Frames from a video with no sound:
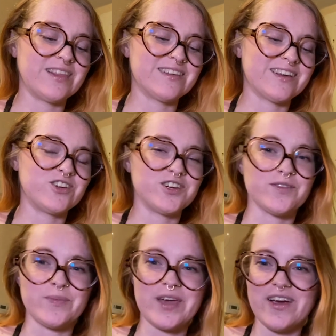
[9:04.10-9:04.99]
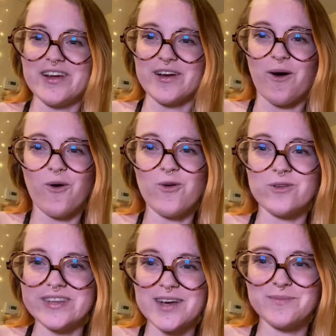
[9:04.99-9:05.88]
this energy of I'm carrying a whole
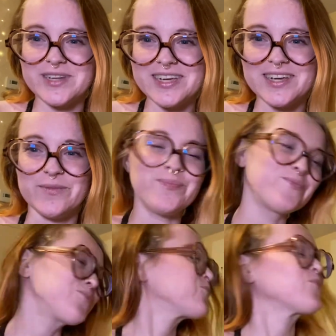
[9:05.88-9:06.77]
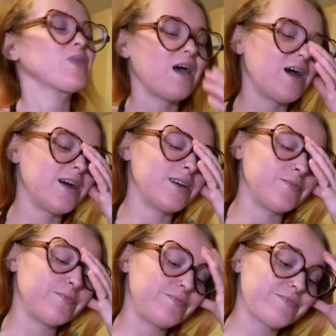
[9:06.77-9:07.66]
damn team.
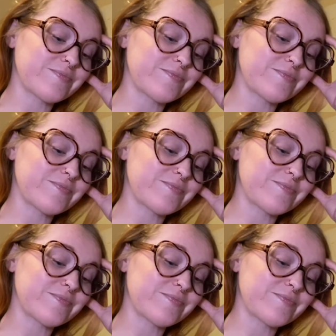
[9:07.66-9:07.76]
Of